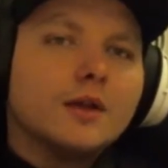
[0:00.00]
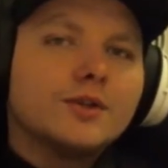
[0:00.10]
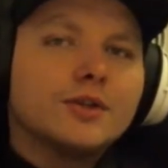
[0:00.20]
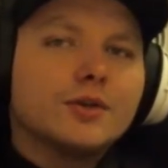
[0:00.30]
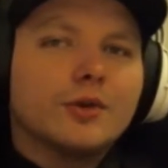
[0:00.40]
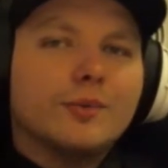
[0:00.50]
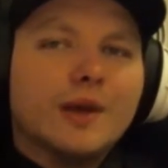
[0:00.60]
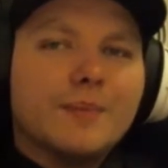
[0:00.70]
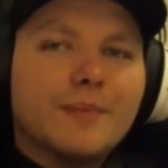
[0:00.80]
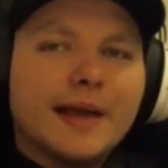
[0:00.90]
Since you can
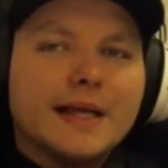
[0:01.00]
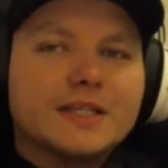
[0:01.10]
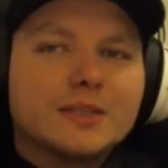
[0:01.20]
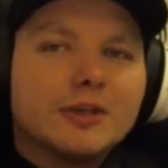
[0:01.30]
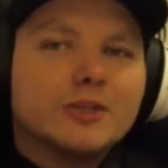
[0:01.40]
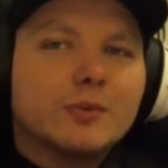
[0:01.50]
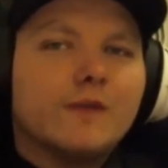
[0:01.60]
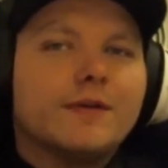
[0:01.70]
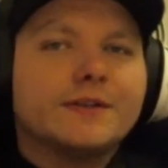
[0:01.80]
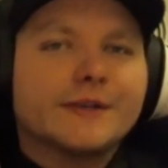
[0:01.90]
be amazed by
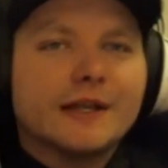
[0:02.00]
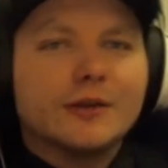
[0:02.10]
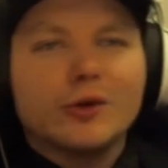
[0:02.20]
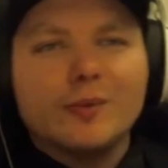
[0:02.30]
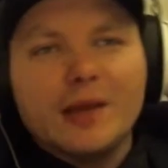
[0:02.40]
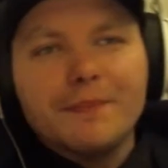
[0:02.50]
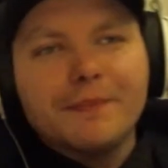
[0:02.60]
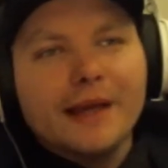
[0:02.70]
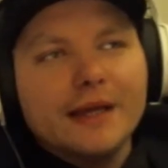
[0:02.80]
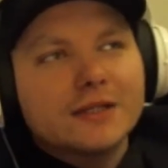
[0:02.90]
small things like that. You can be
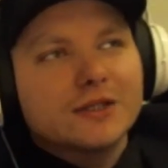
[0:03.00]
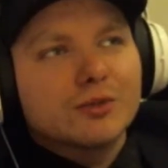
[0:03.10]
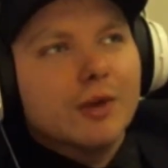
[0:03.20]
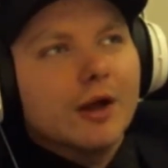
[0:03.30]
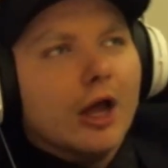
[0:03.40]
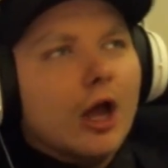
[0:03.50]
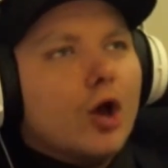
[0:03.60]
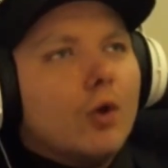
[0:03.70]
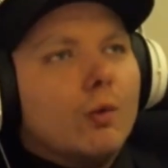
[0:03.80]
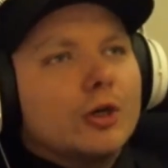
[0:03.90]
amazed by
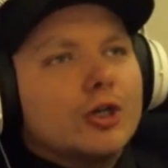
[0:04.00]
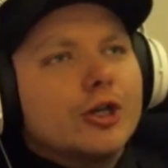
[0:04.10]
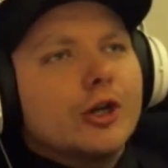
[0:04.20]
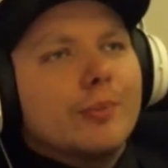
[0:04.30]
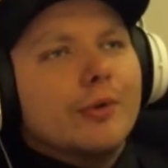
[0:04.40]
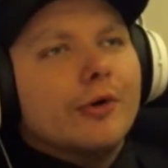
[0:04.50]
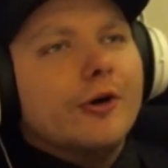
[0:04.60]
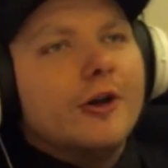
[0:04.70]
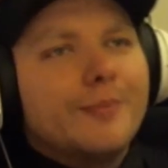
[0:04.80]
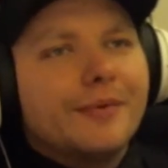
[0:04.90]
watching a
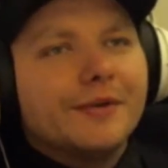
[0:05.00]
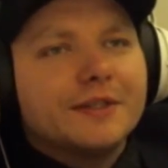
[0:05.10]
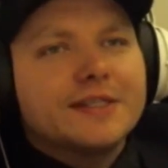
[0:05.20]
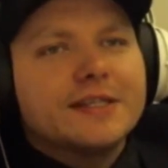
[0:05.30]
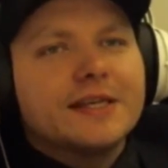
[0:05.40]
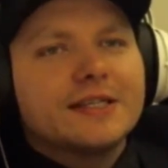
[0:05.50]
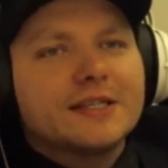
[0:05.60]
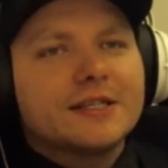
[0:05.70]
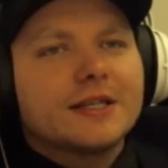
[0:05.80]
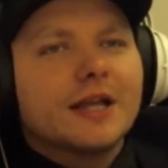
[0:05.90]
bird build its
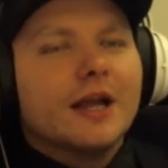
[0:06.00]
nest.